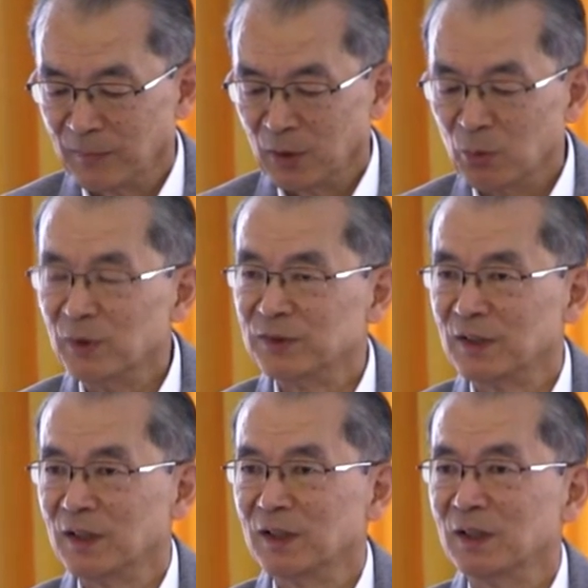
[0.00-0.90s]

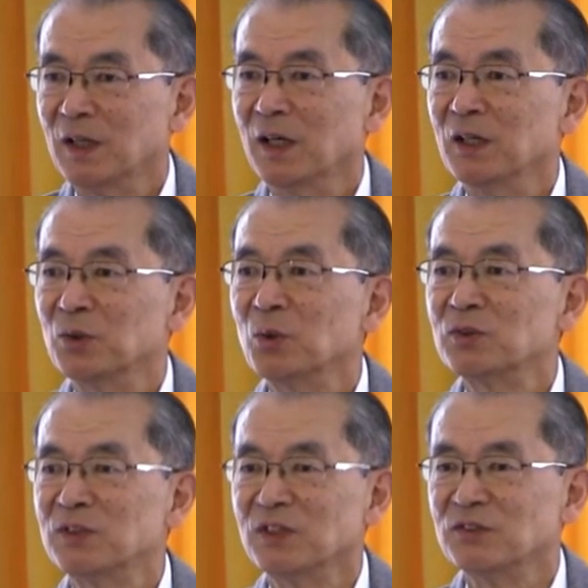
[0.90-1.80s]
whether
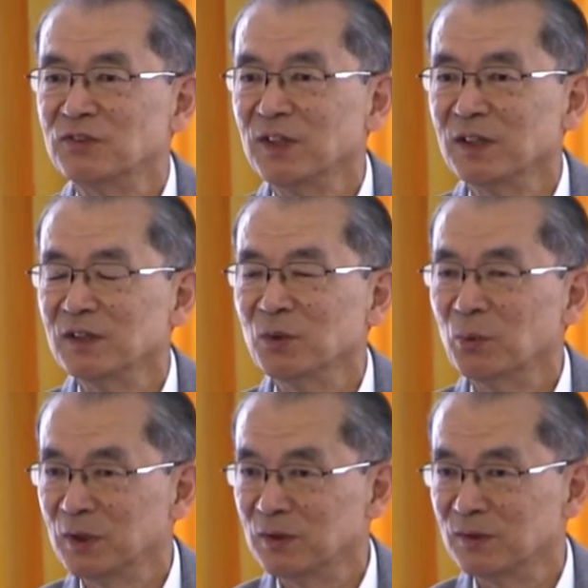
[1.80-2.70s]
God can stay
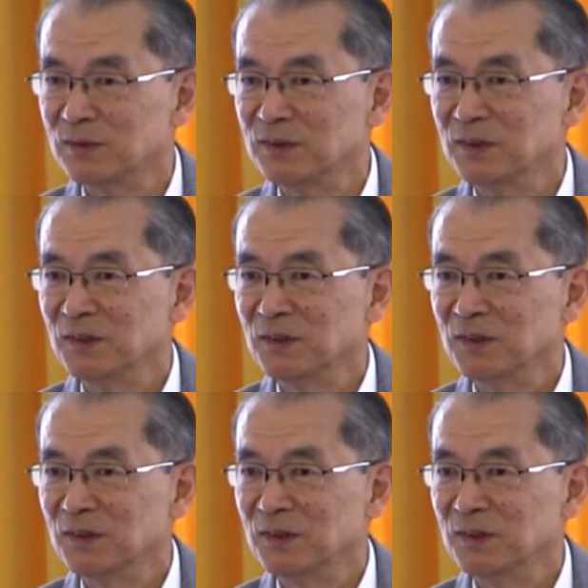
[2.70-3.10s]
or not,